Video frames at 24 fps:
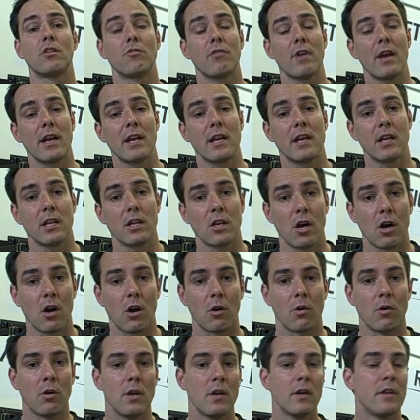ready to go.
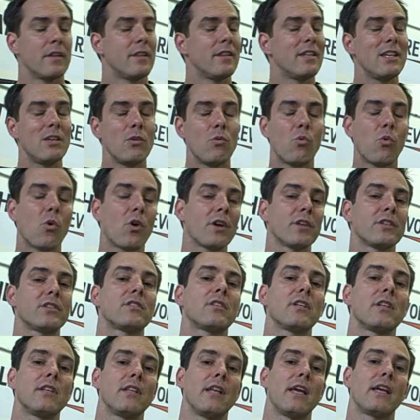The worst
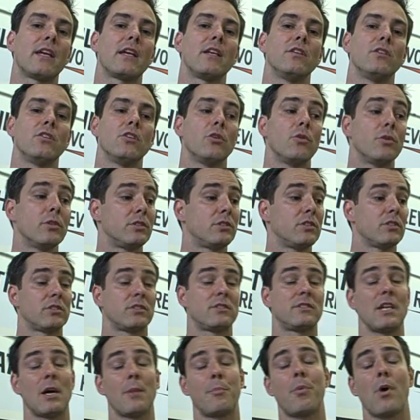thing they can do is just
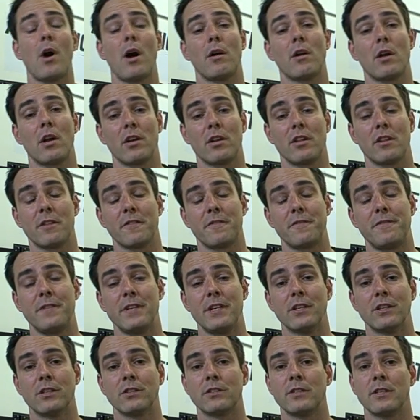step out onto the
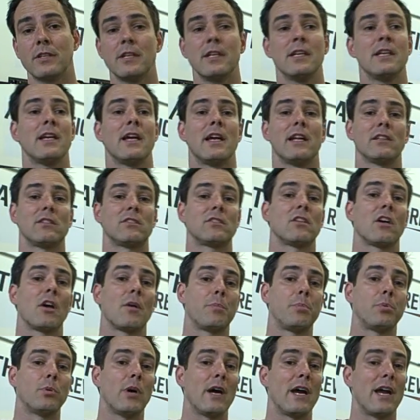field and
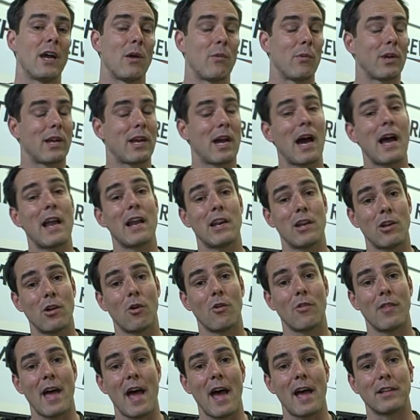start playing. We kind of know
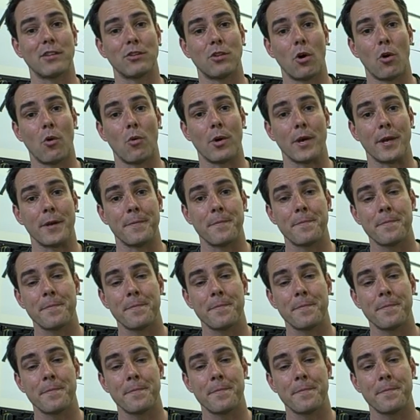that, don't we?